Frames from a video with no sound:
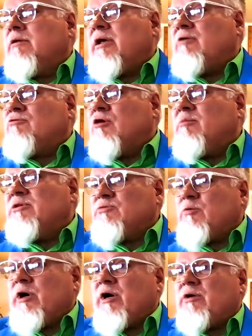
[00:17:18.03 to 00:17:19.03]
in Romans
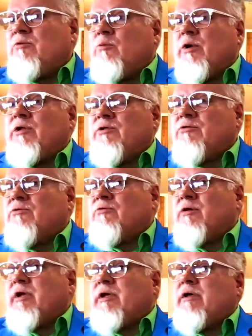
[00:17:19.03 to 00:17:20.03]
1, 1 through
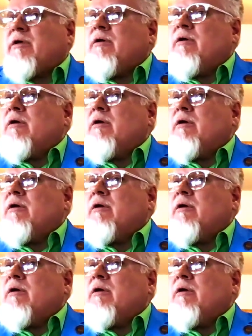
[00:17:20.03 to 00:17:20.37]
3.